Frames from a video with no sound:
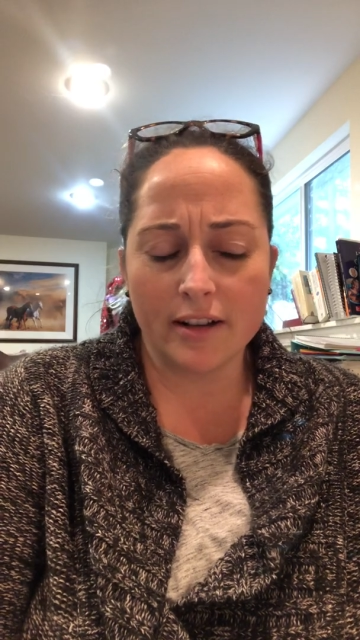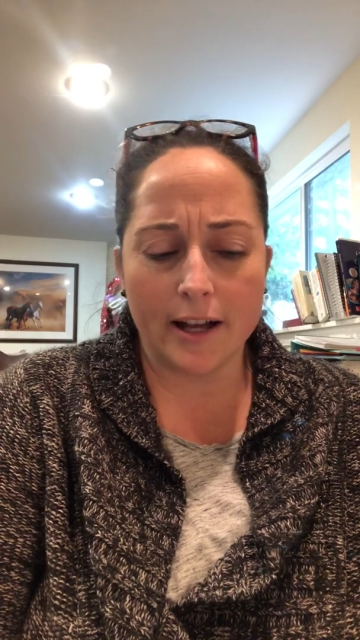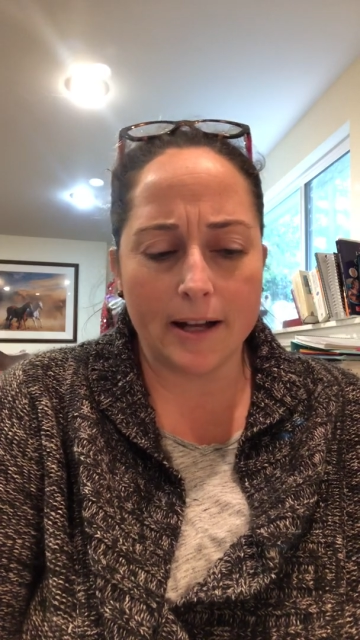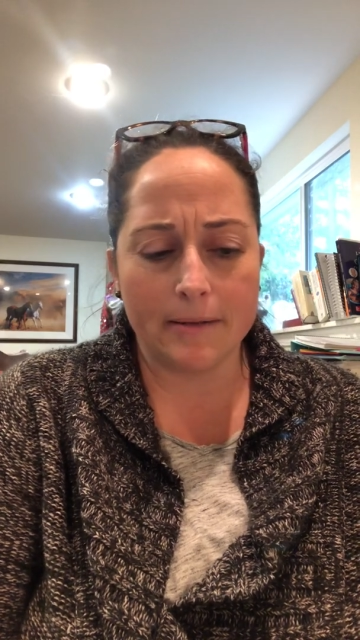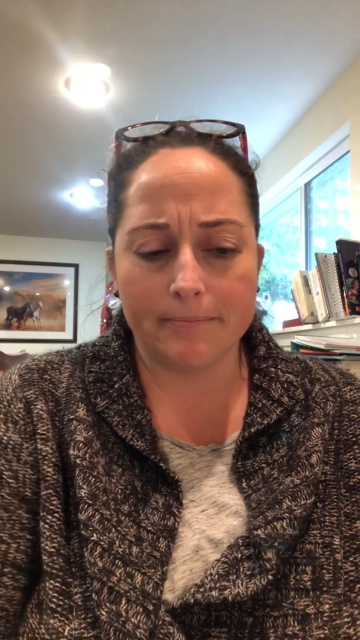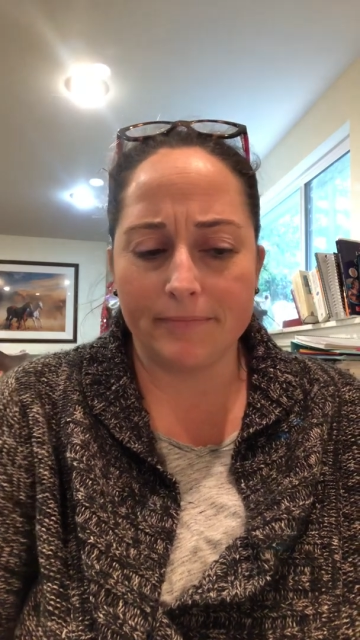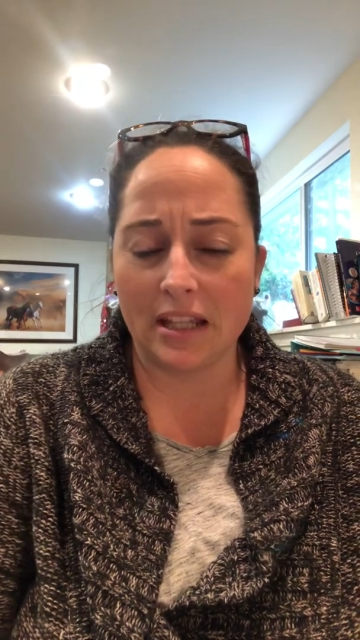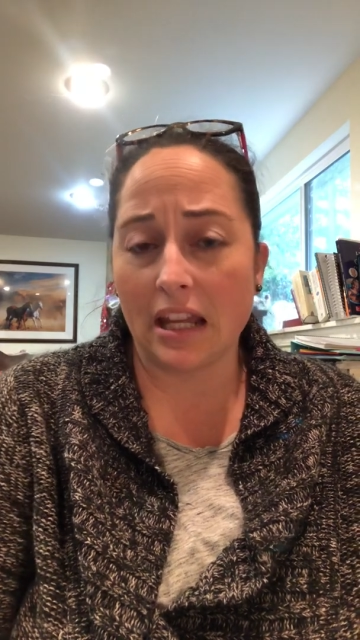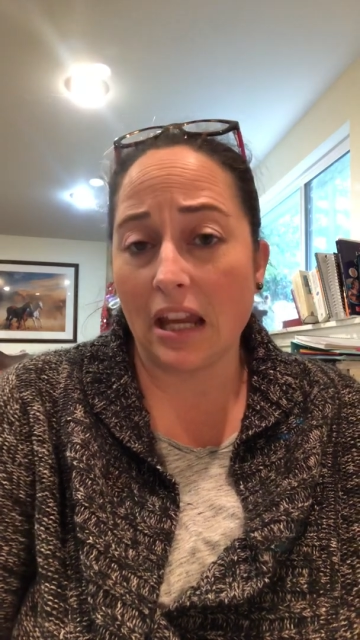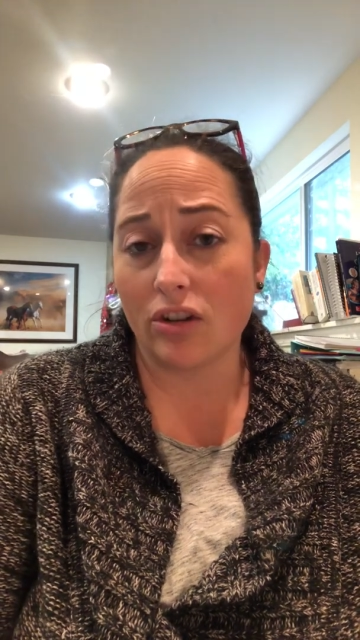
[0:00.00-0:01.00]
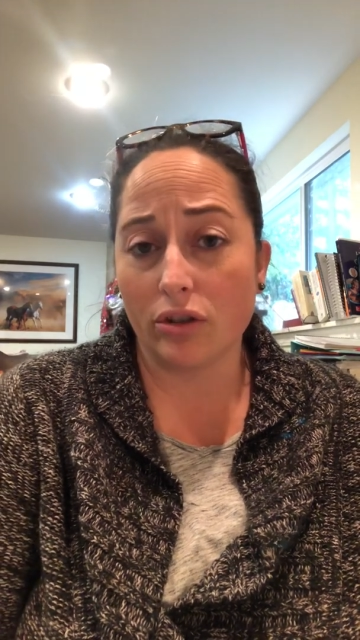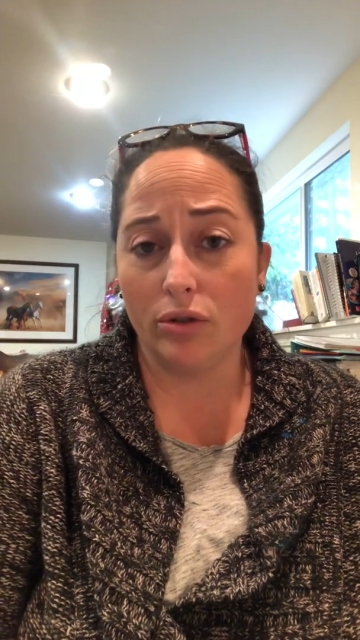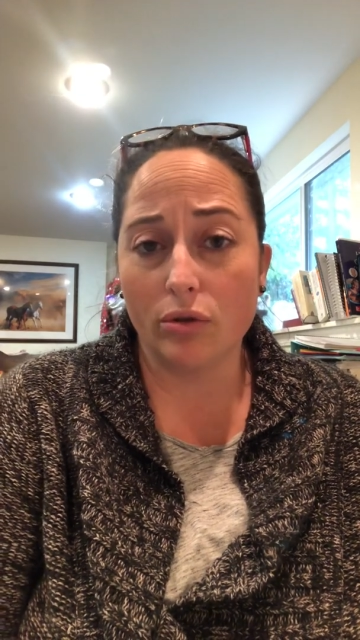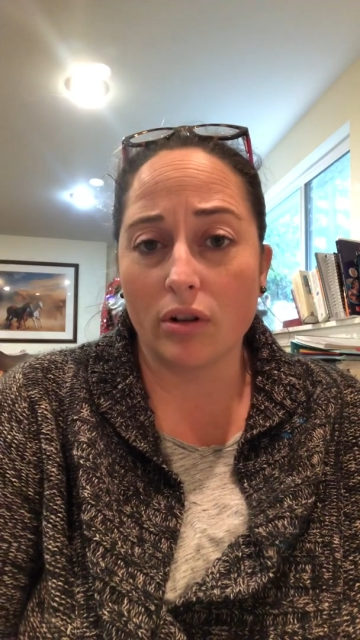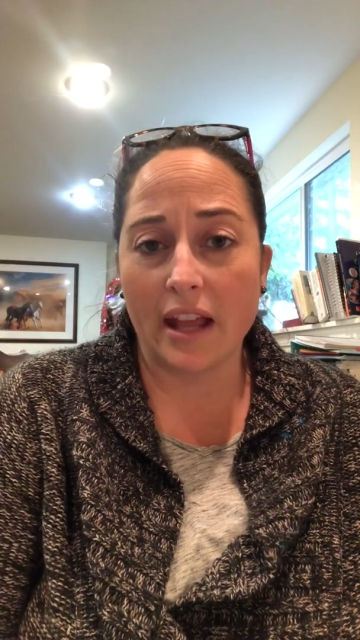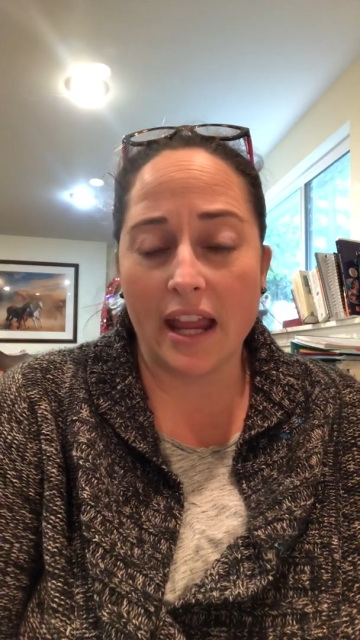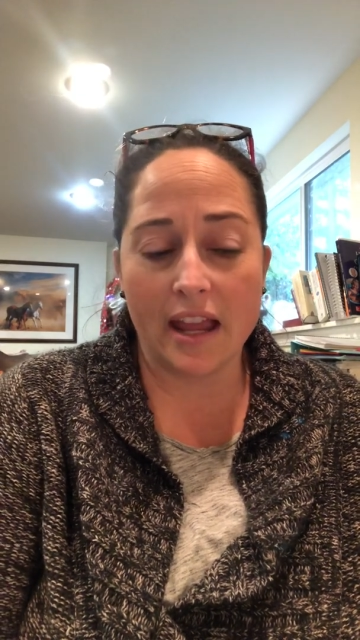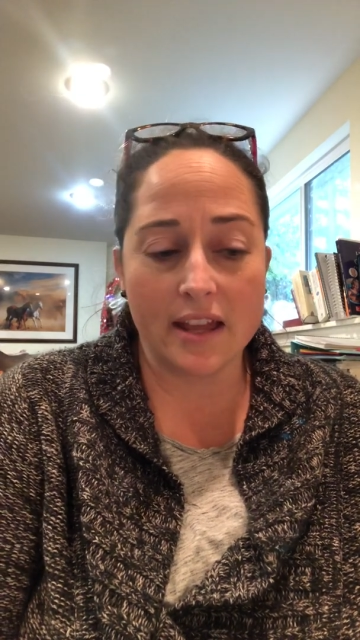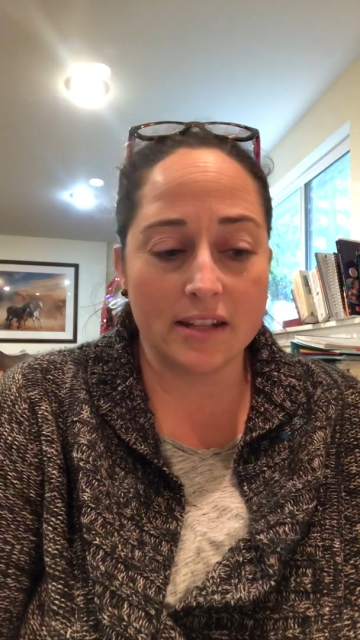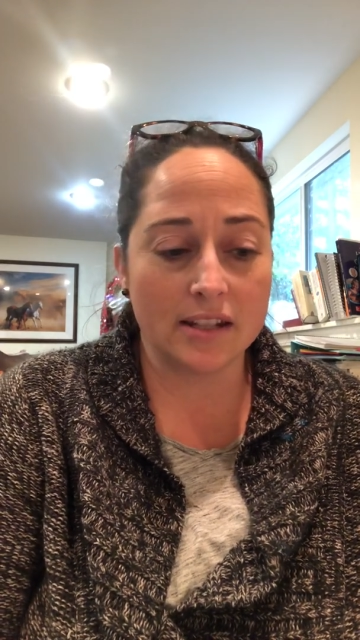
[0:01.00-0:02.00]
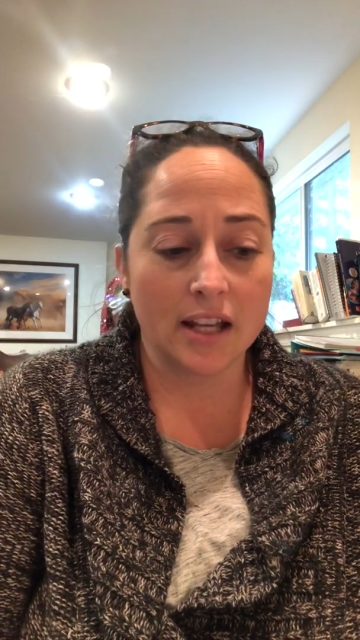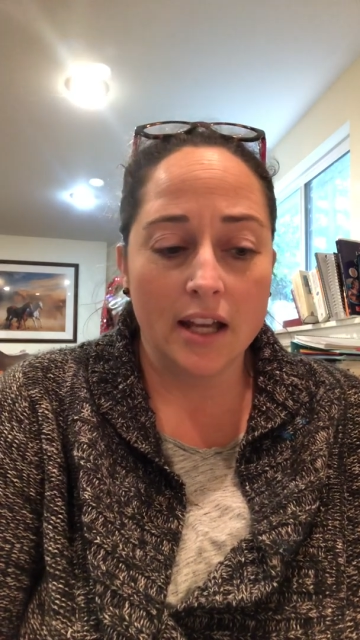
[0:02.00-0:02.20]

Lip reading: The occasional nuchal hand,